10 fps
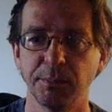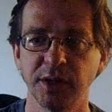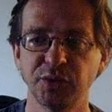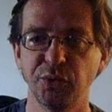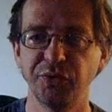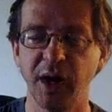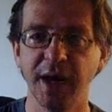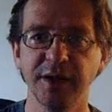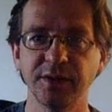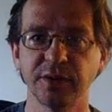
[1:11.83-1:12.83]
but to
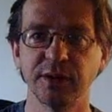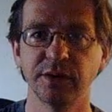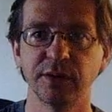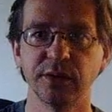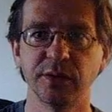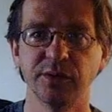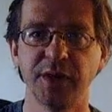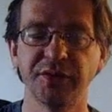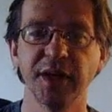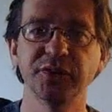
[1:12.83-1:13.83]
find
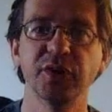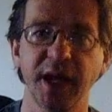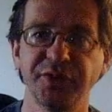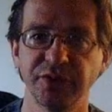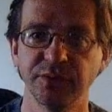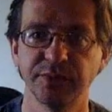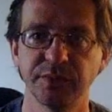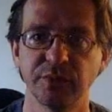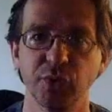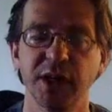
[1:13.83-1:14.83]
that there's a lesson
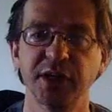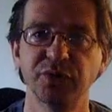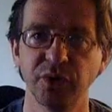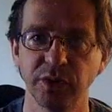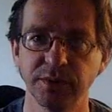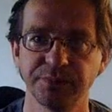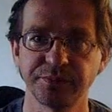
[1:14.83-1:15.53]
we're here to learn.